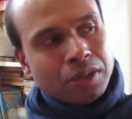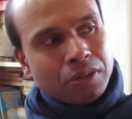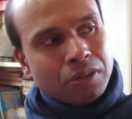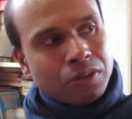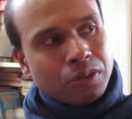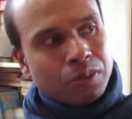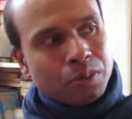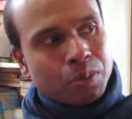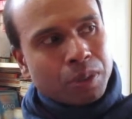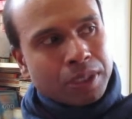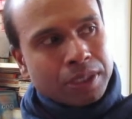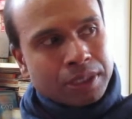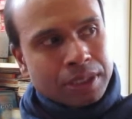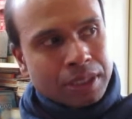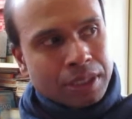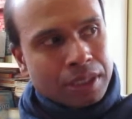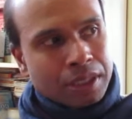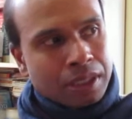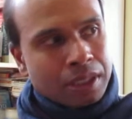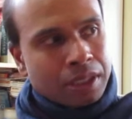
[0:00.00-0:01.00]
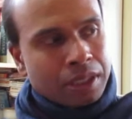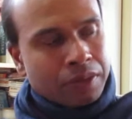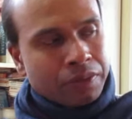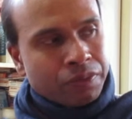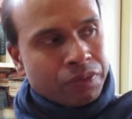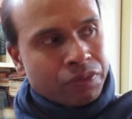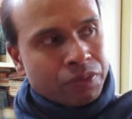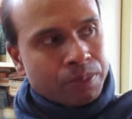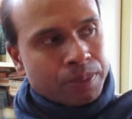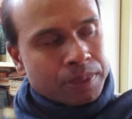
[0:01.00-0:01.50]
or wanting
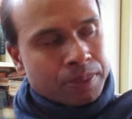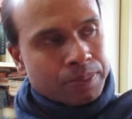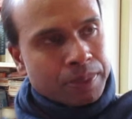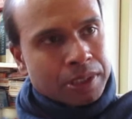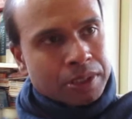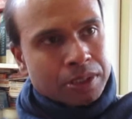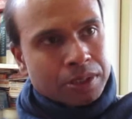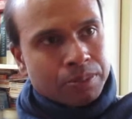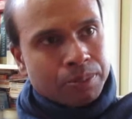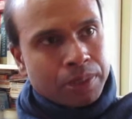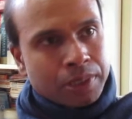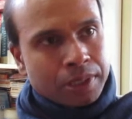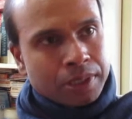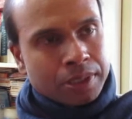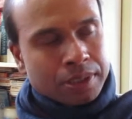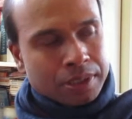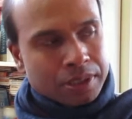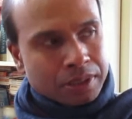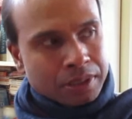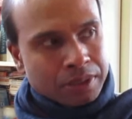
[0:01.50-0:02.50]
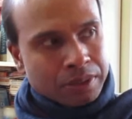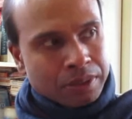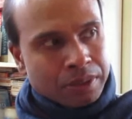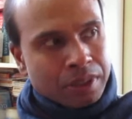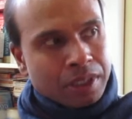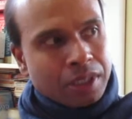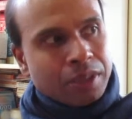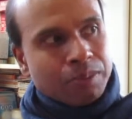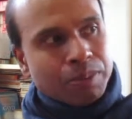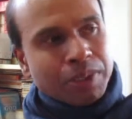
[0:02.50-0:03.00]
love from a special person,
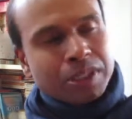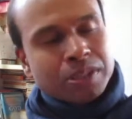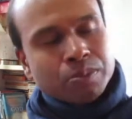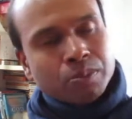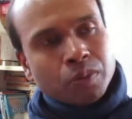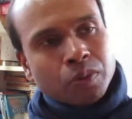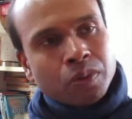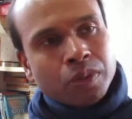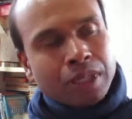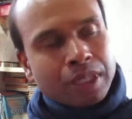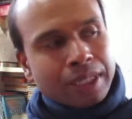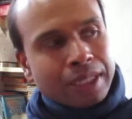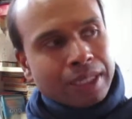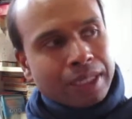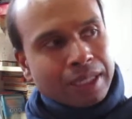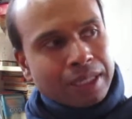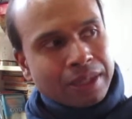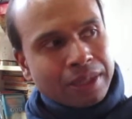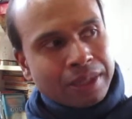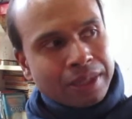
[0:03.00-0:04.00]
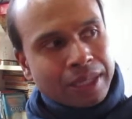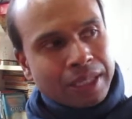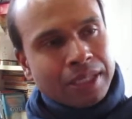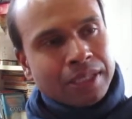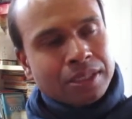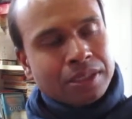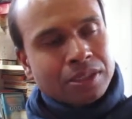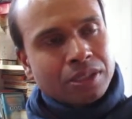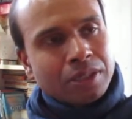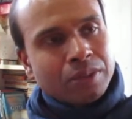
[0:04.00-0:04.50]
but it's more like
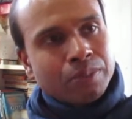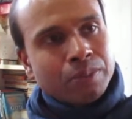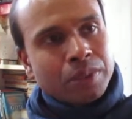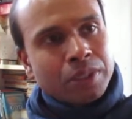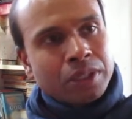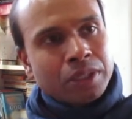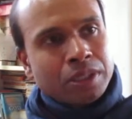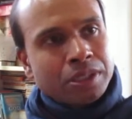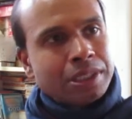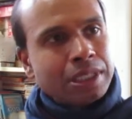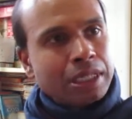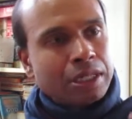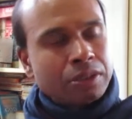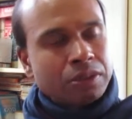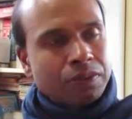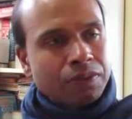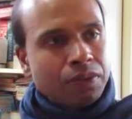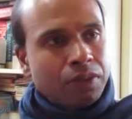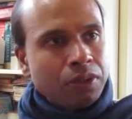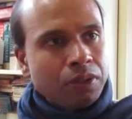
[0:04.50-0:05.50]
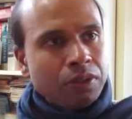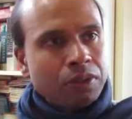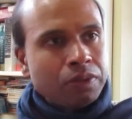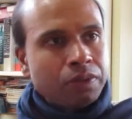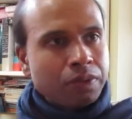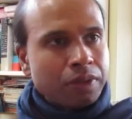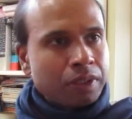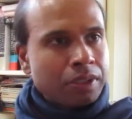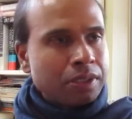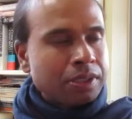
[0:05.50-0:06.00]
things emerge out of the
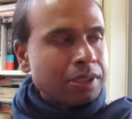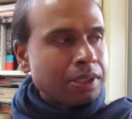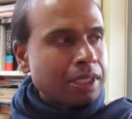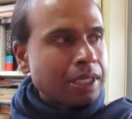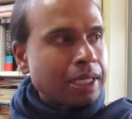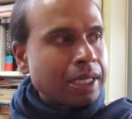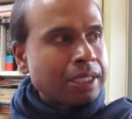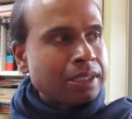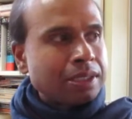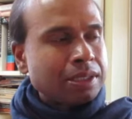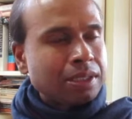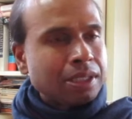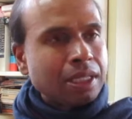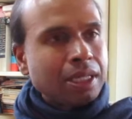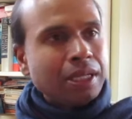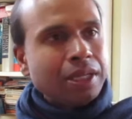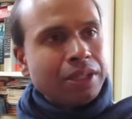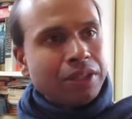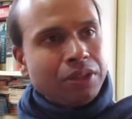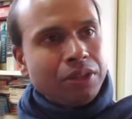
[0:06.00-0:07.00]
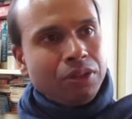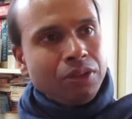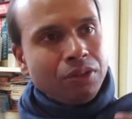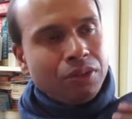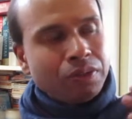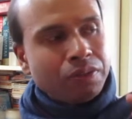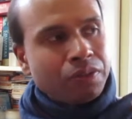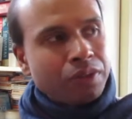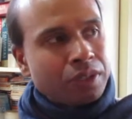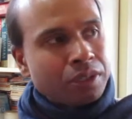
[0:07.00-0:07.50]
universe as the
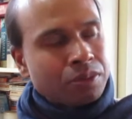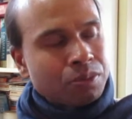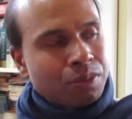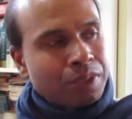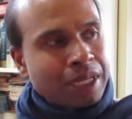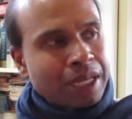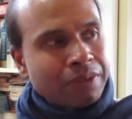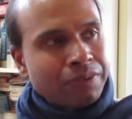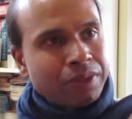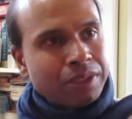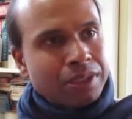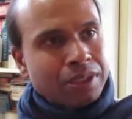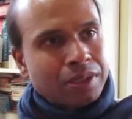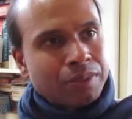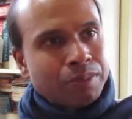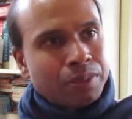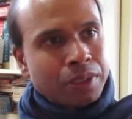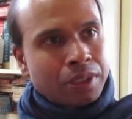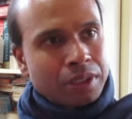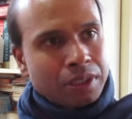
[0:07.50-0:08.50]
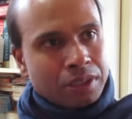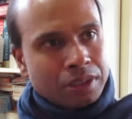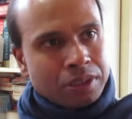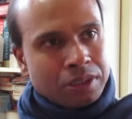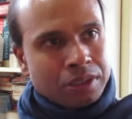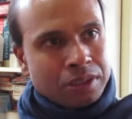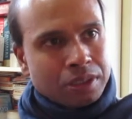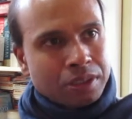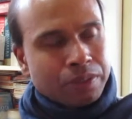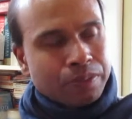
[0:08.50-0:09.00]
universe would have it
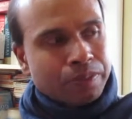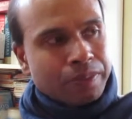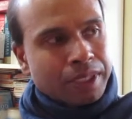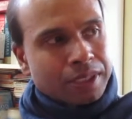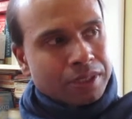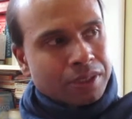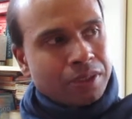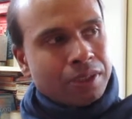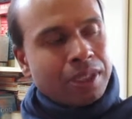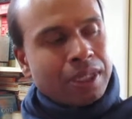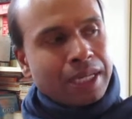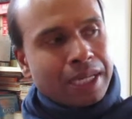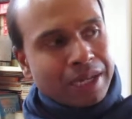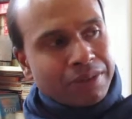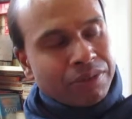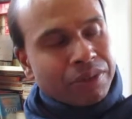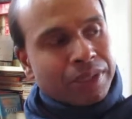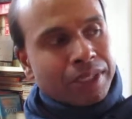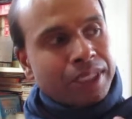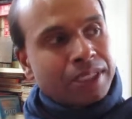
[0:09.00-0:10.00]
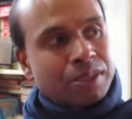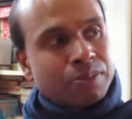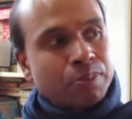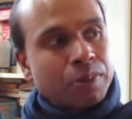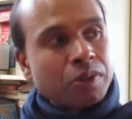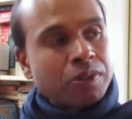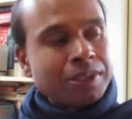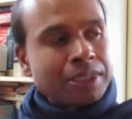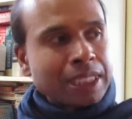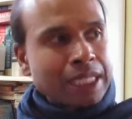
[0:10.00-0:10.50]
emerge. So everything is
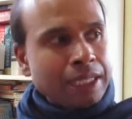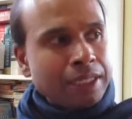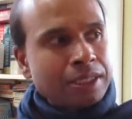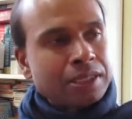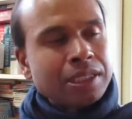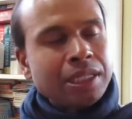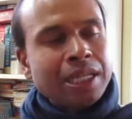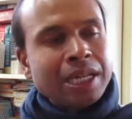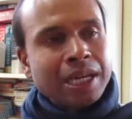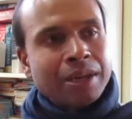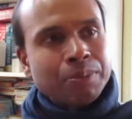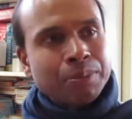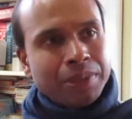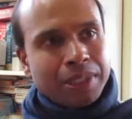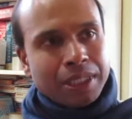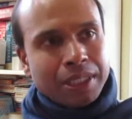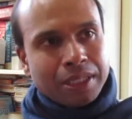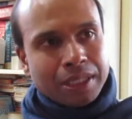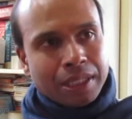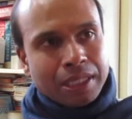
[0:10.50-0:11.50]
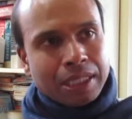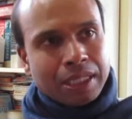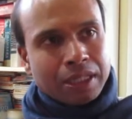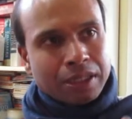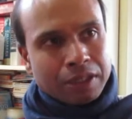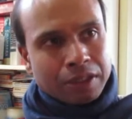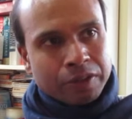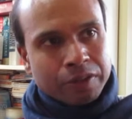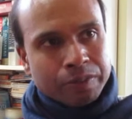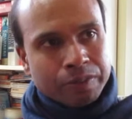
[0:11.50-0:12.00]
spontaneously happening in the
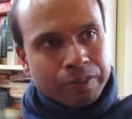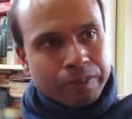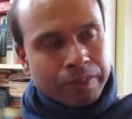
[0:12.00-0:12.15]
now,